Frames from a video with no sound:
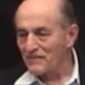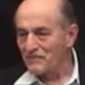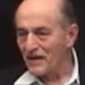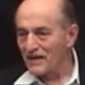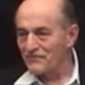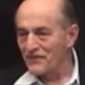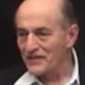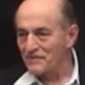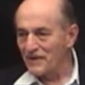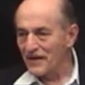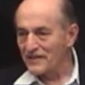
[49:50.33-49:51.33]
But a
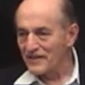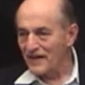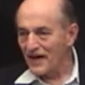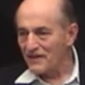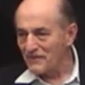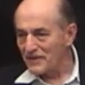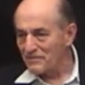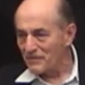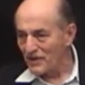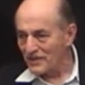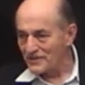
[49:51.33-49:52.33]
friend of mine in Iowa,
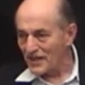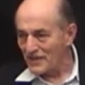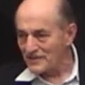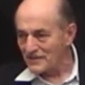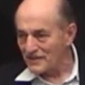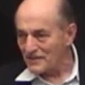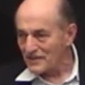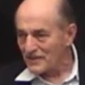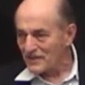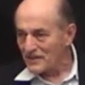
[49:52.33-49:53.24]
Paul Johnson,